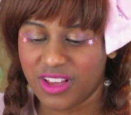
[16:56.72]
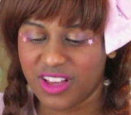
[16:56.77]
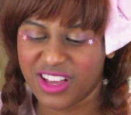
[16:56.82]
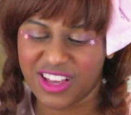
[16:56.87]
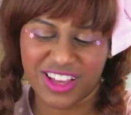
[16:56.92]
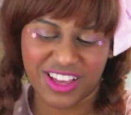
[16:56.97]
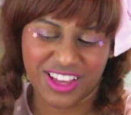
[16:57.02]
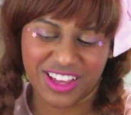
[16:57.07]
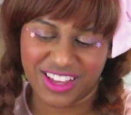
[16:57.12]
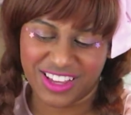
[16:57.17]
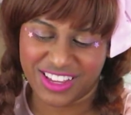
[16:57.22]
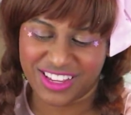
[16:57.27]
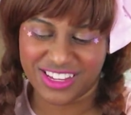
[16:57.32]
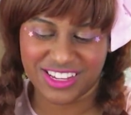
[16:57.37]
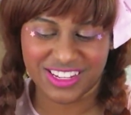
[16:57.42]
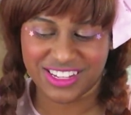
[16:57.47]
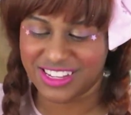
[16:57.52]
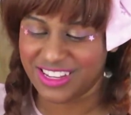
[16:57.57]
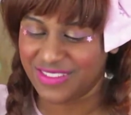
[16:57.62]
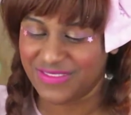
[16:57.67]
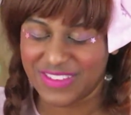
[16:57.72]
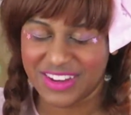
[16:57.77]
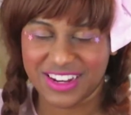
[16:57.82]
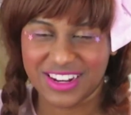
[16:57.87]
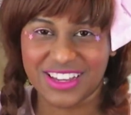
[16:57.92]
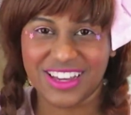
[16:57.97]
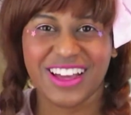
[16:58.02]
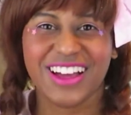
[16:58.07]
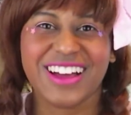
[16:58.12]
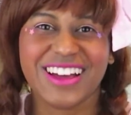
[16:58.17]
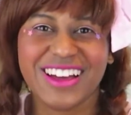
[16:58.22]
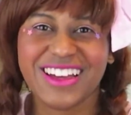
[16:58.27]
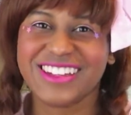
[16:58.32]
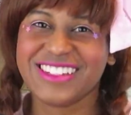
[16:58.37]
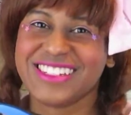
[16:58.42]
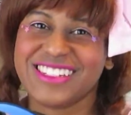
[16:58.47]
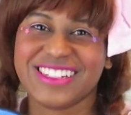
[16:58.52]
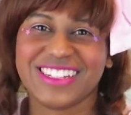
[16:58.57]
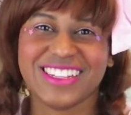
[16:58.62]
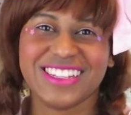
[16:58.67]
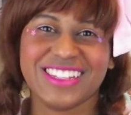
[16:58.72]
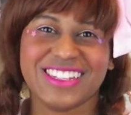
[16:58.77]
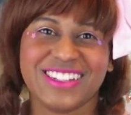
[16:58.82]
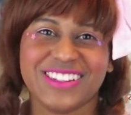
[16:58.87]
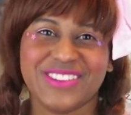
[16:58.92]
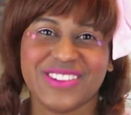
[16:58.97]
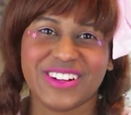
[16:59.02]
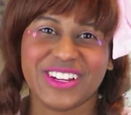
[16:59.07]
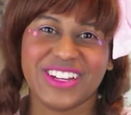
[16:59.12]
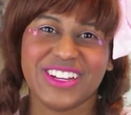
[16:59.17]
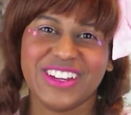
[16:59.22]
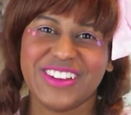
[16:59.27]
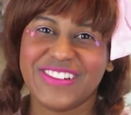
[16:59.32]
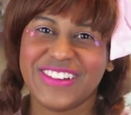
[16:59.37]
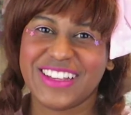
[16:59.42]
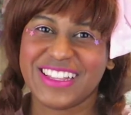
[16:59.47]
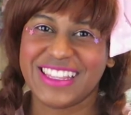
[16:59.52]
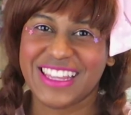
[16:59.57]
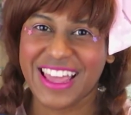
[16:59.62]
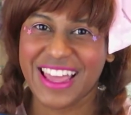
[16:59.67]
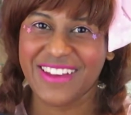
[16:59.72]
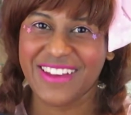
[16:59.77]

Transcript: Ah, it's not Meta. Ah, oh, I chose the answer where I knew it.